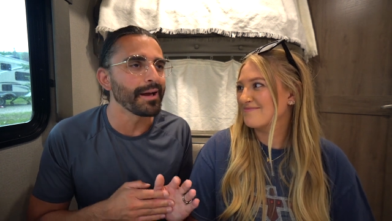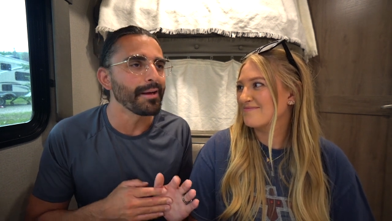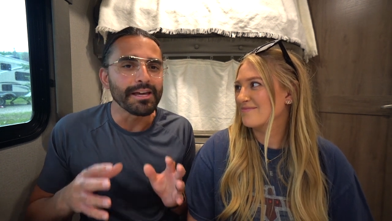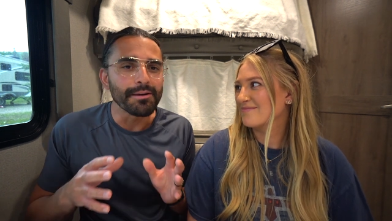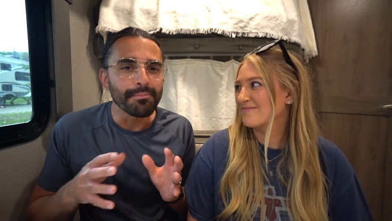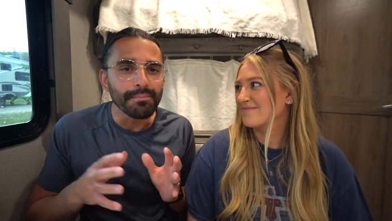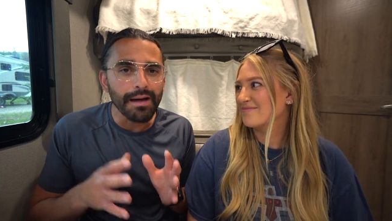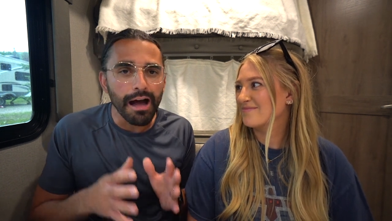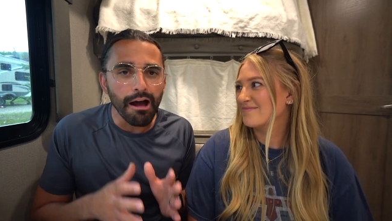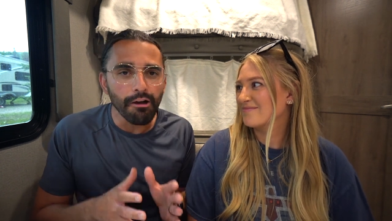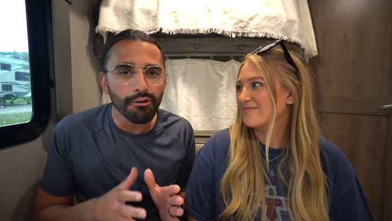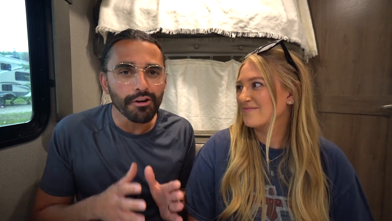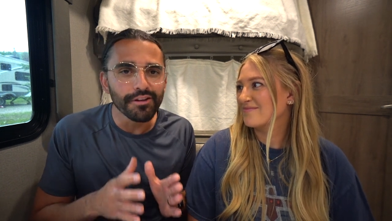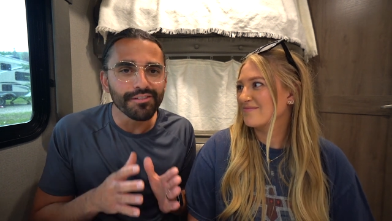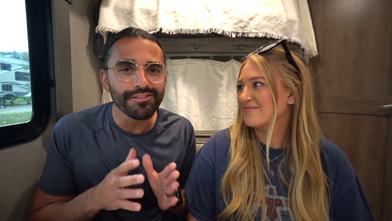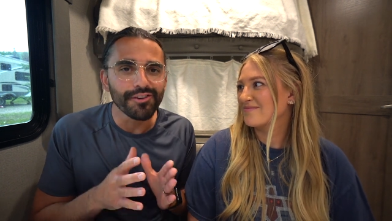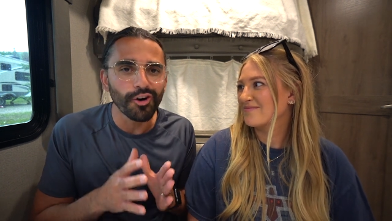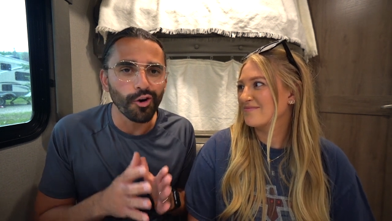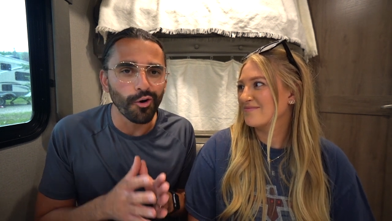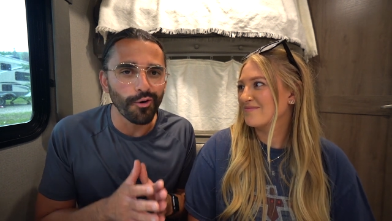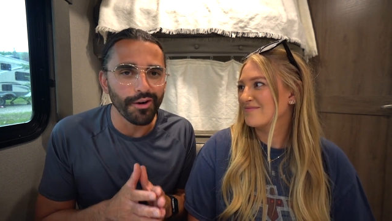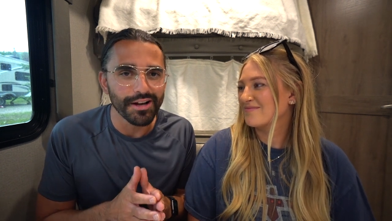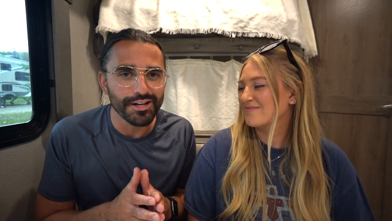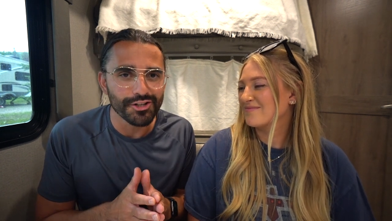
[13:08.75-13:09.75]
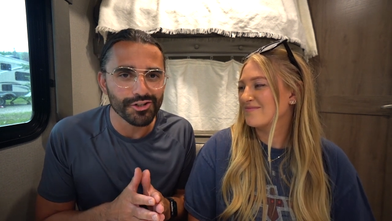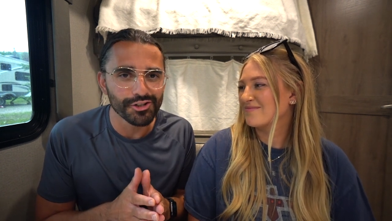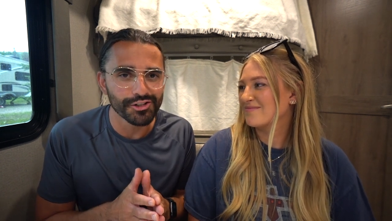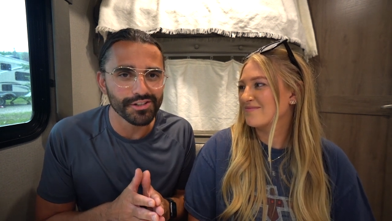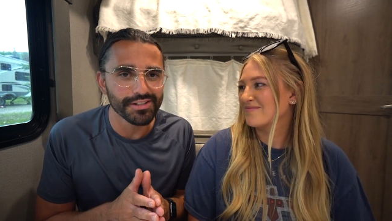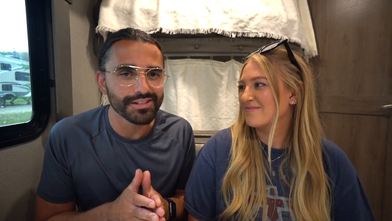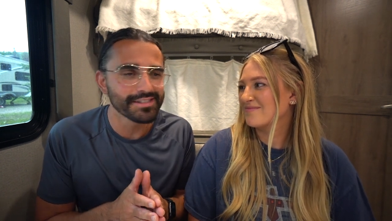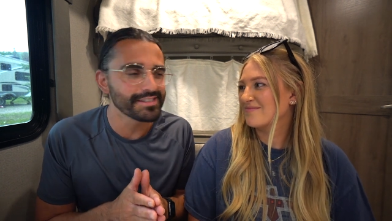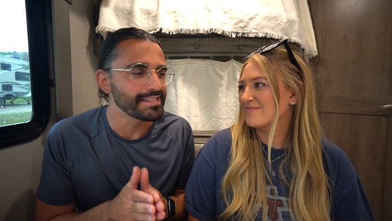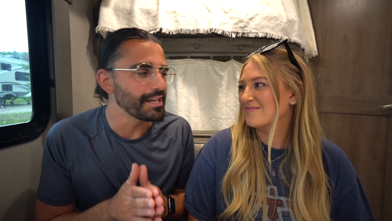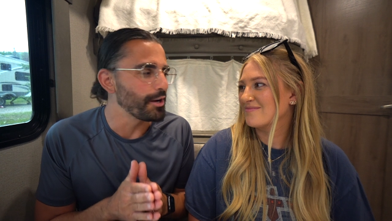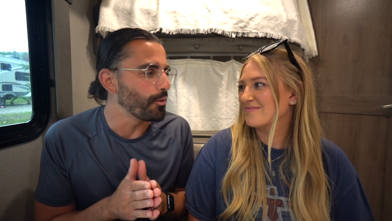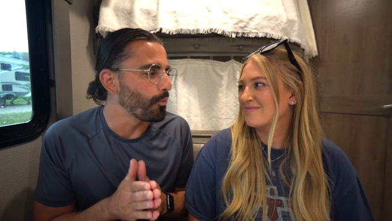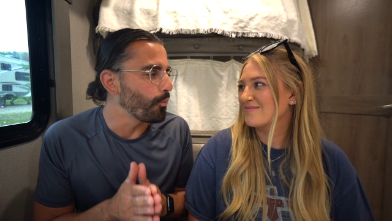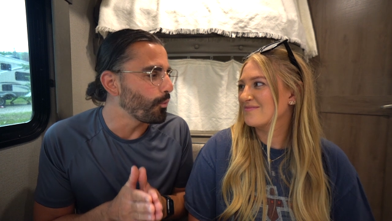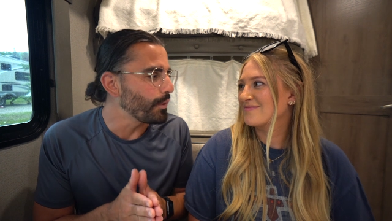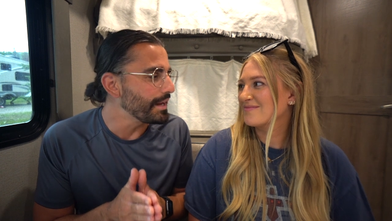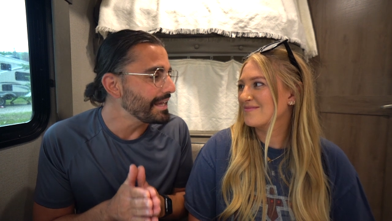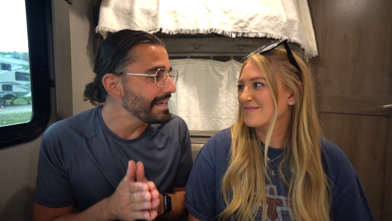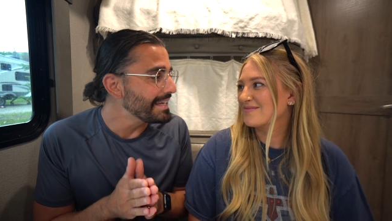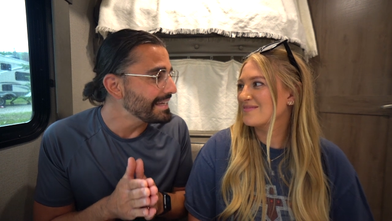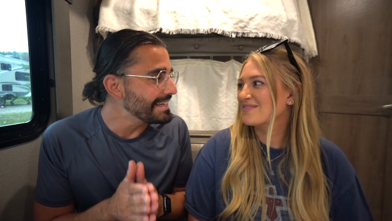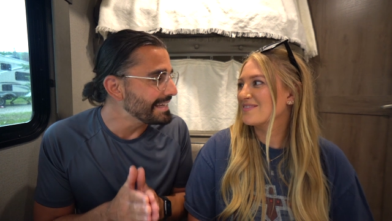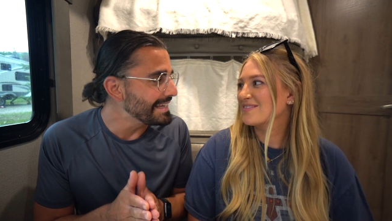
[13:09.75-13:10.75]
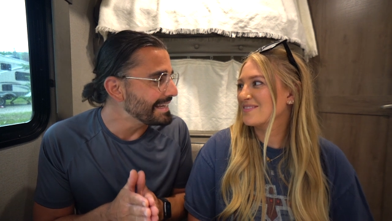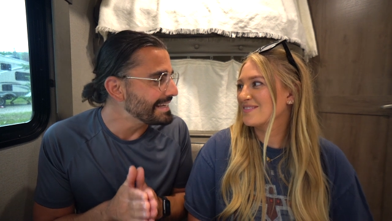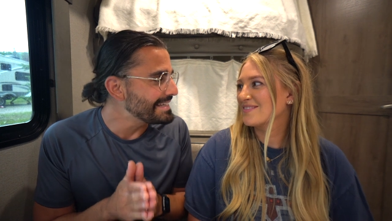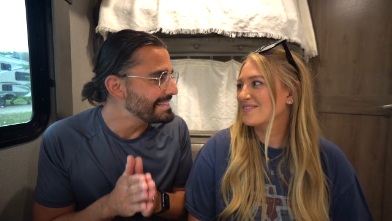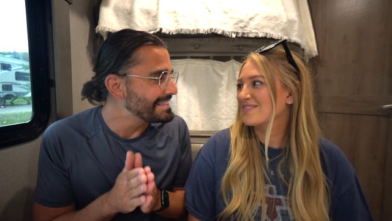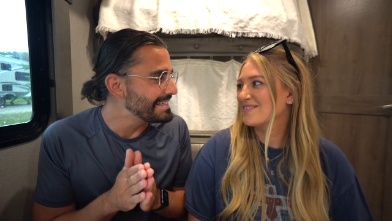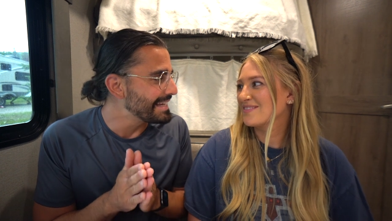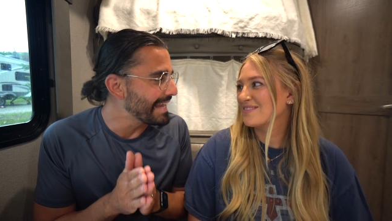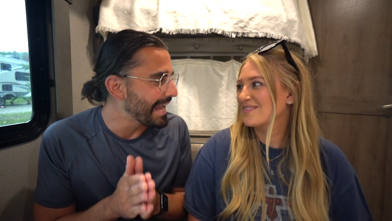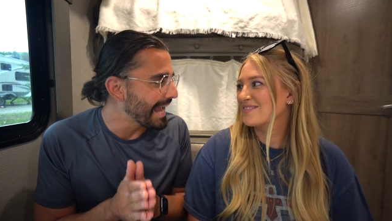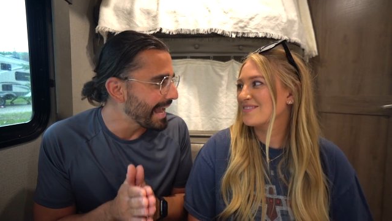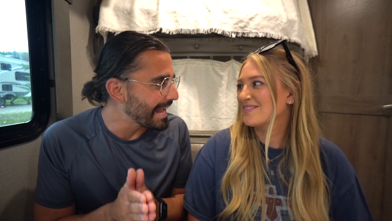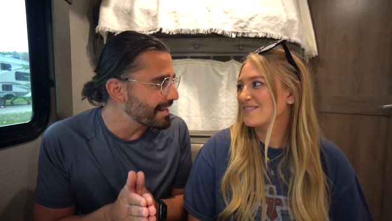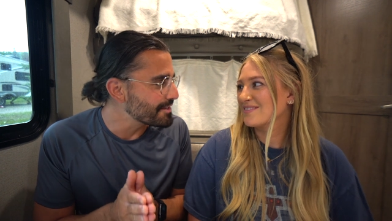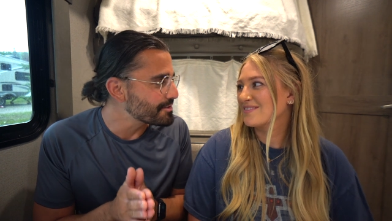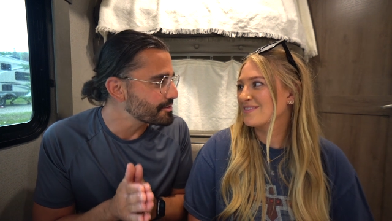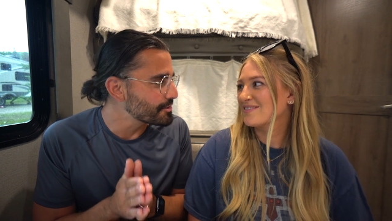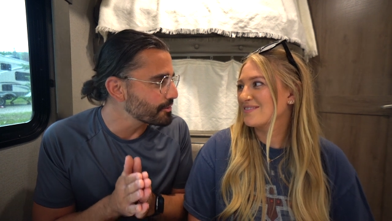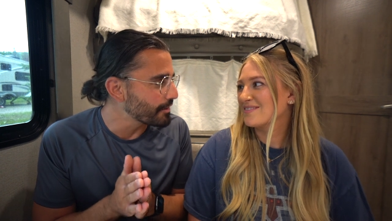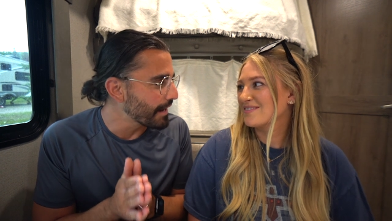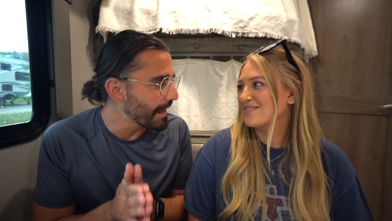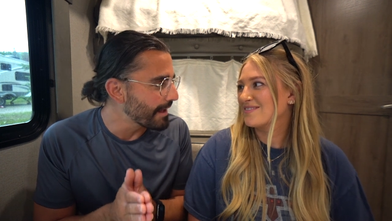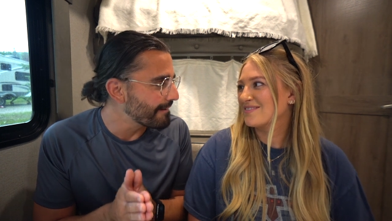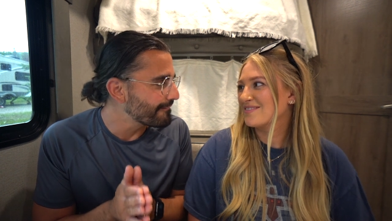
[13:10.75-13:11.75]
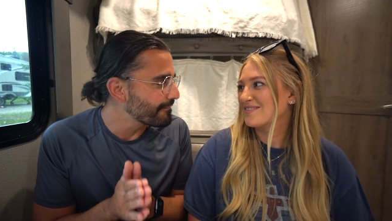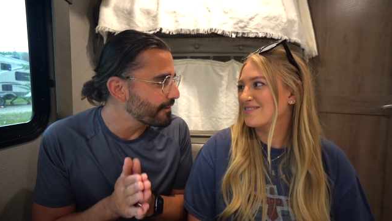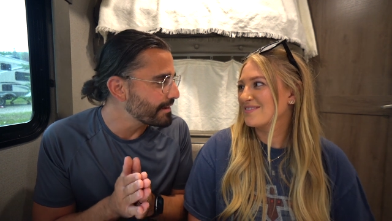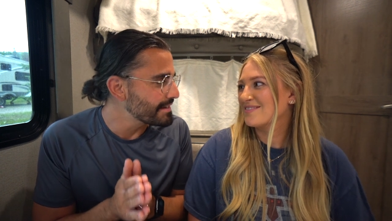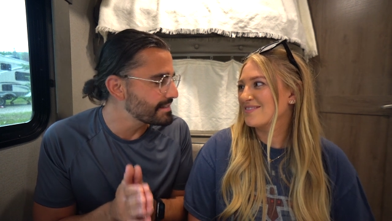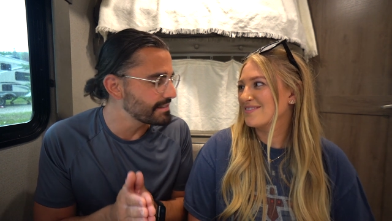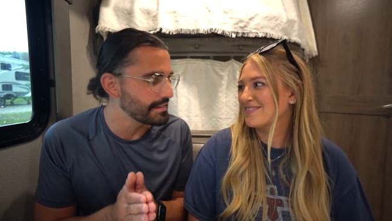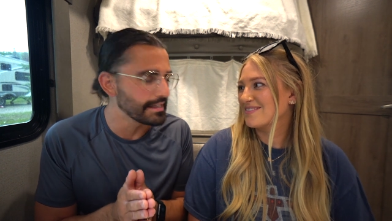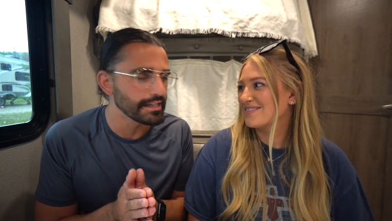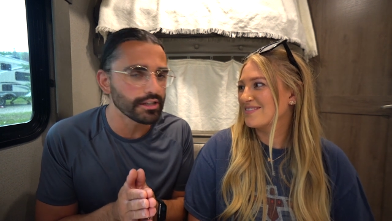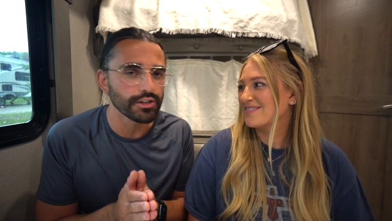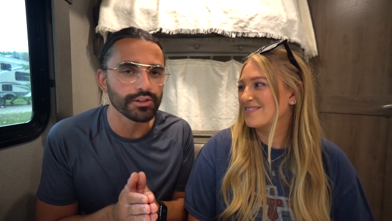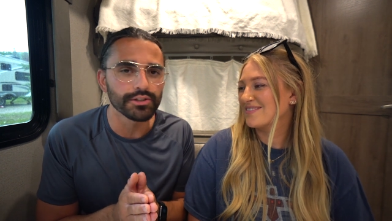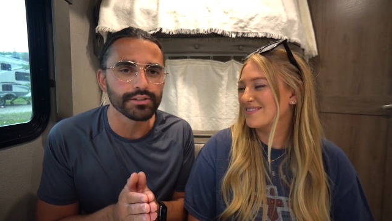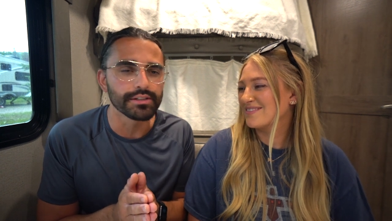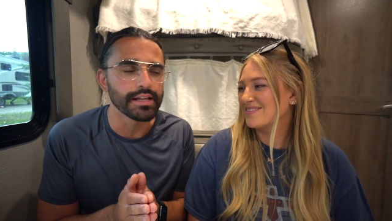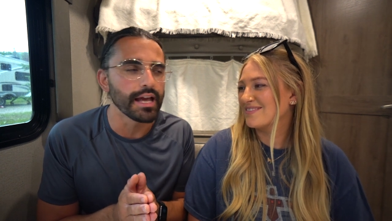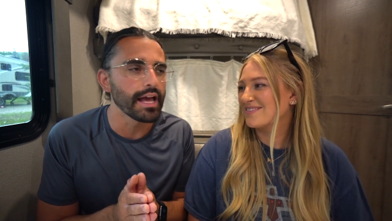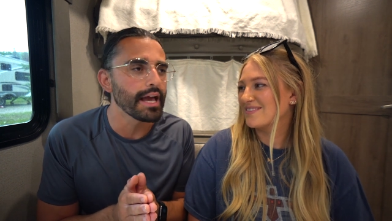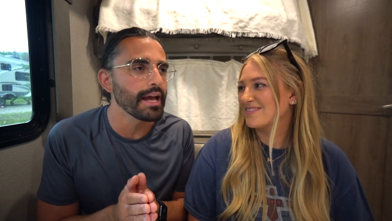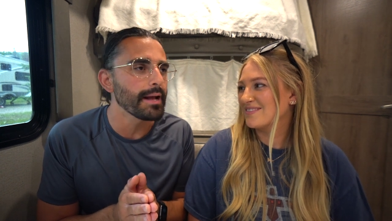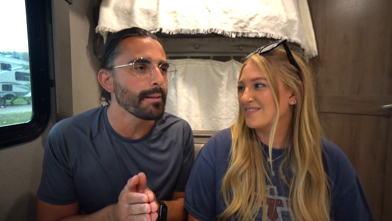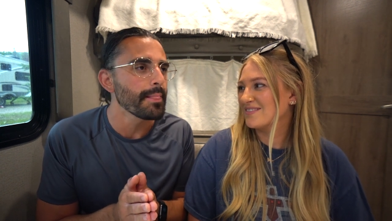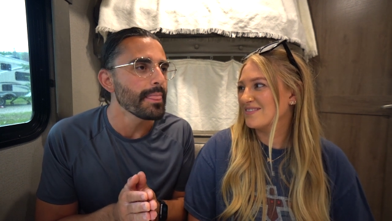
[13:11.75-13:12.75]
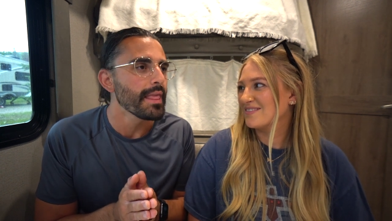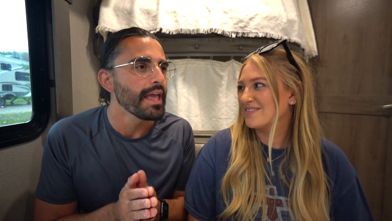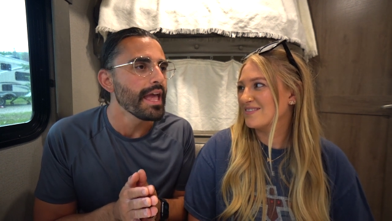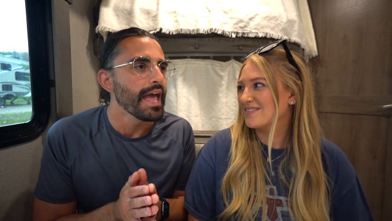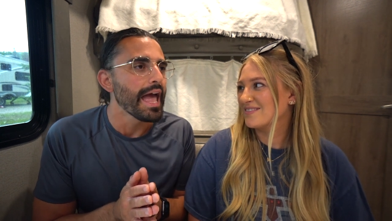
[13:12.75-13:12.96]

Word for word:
Speaker 1: The amount of questions that we need to answer every single day